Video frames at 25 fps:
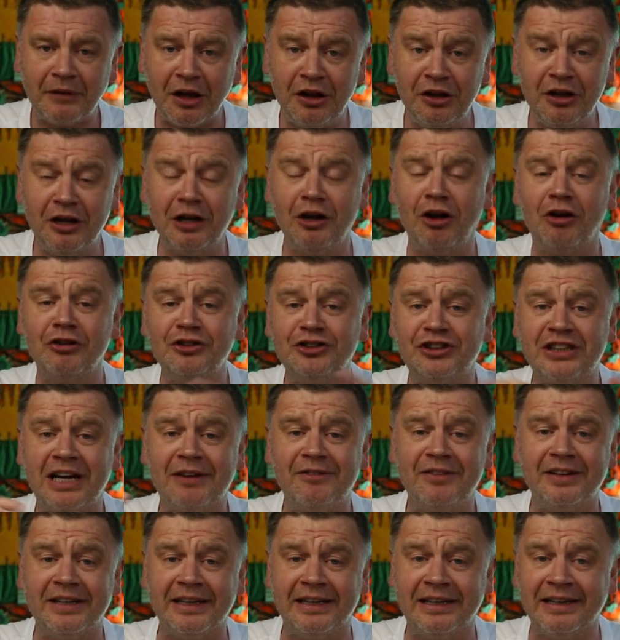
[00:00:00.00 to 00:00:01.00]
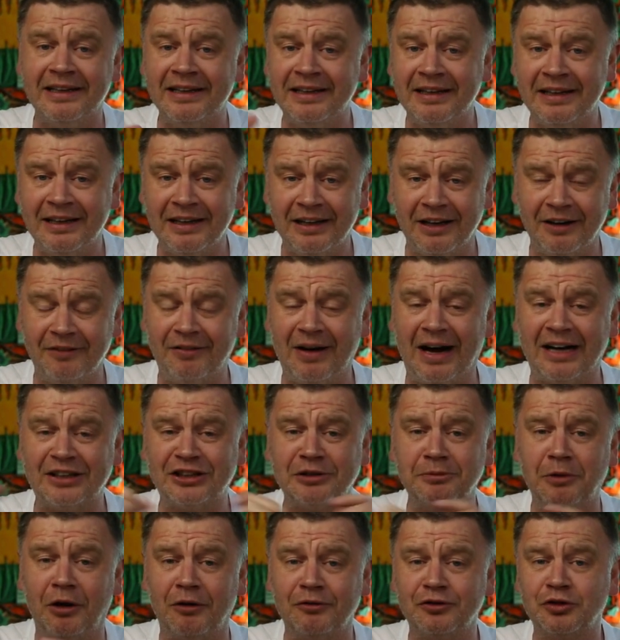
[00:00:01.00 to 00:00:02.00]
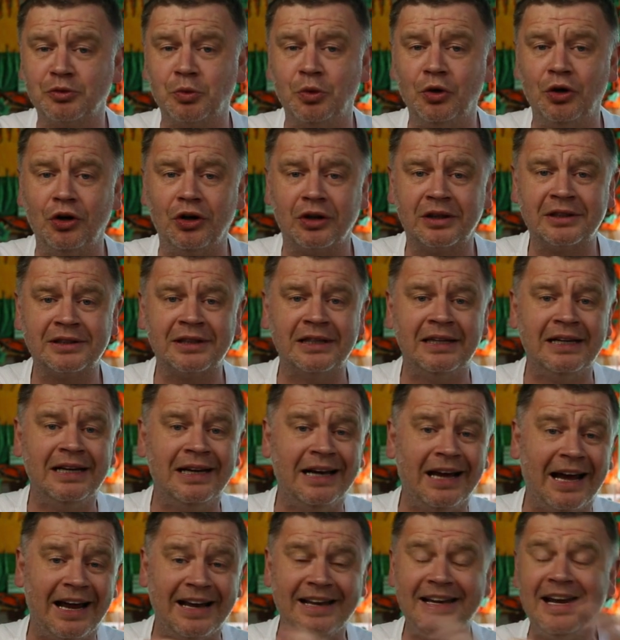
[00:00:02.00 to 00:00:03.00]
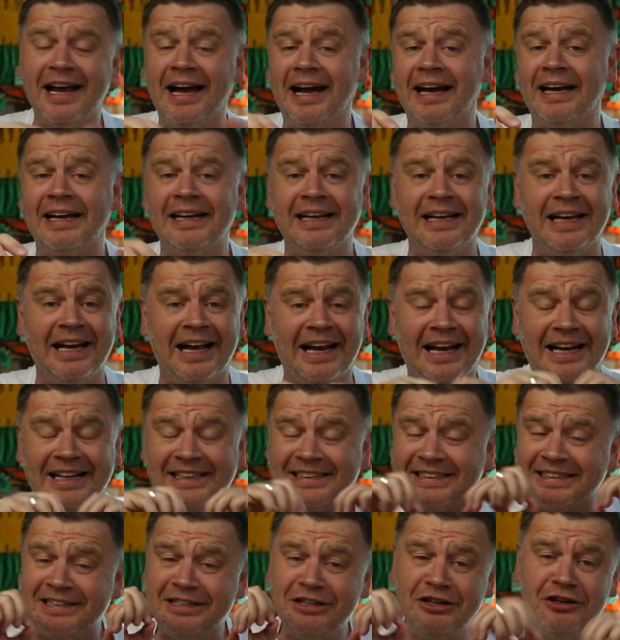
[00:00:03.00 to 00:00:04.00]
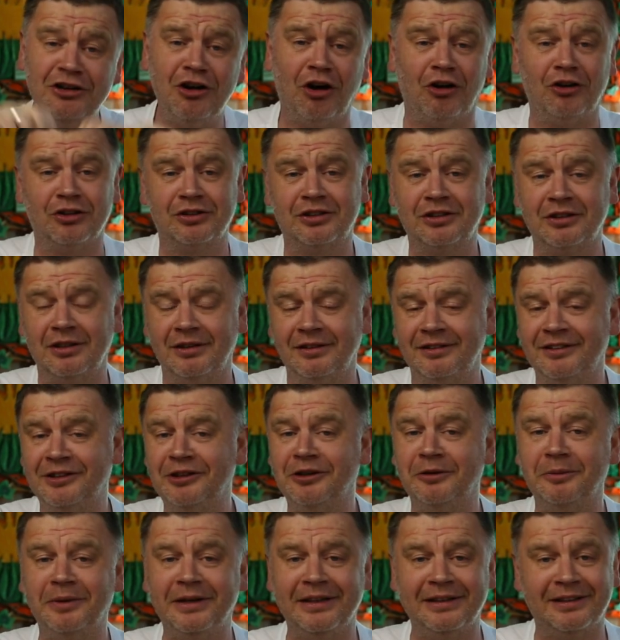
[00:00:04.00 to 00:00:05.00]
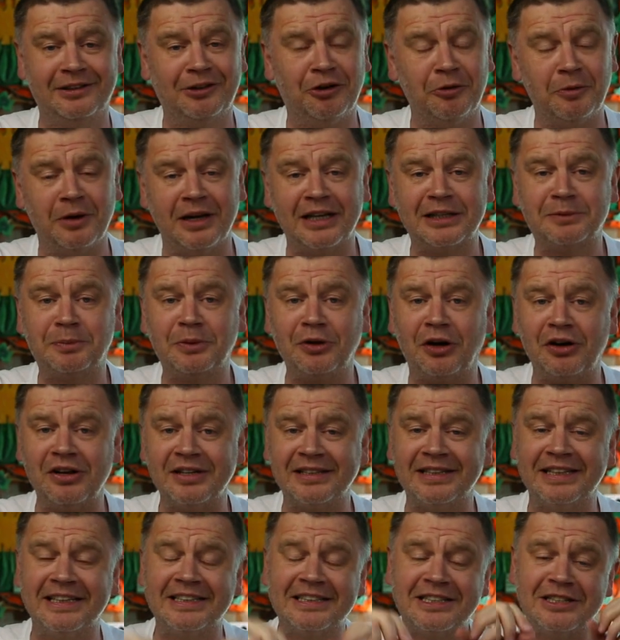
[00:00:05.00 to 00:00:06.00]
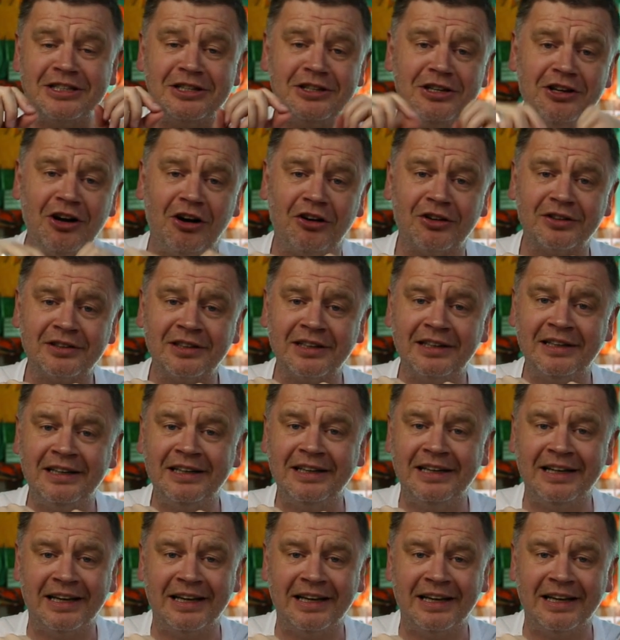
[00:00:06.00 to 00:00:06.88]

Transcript: and the longevity of Asimov's works. And yeah, it's not, you know what I mean? Come on, let's be honest. It's not